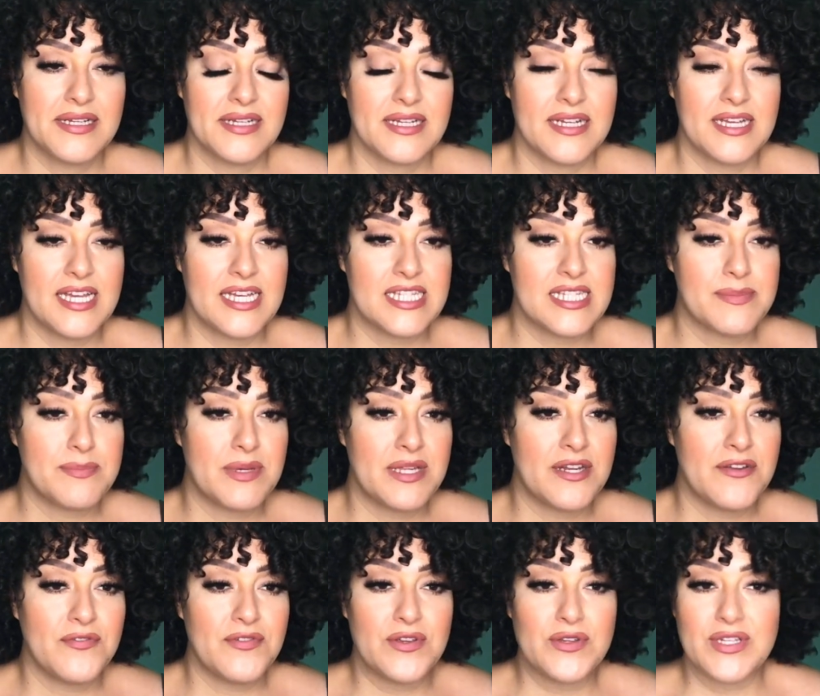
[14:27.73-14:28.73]
It's been
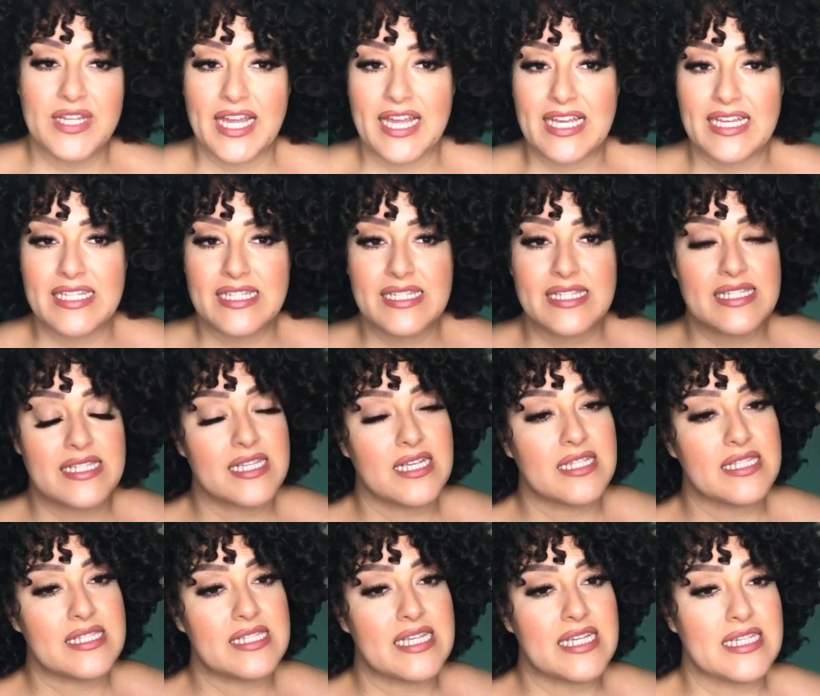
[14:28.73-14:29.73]
a few days
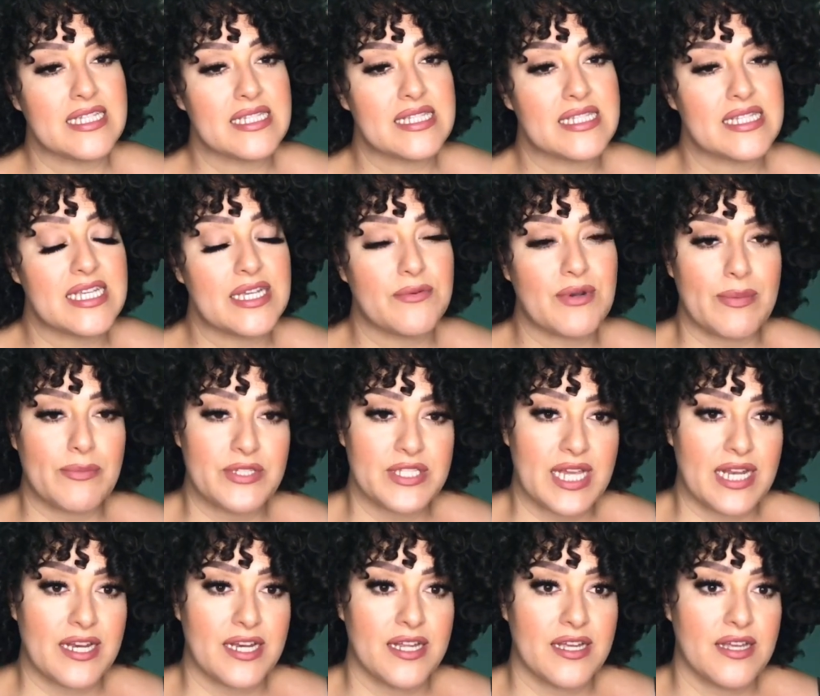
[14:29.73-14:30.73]
since the
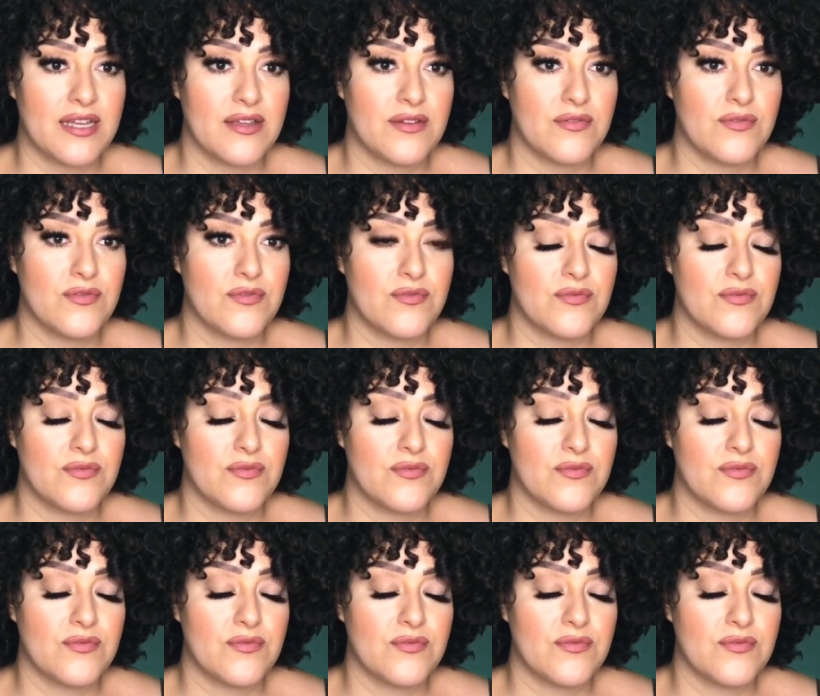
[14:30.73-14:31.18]
representative,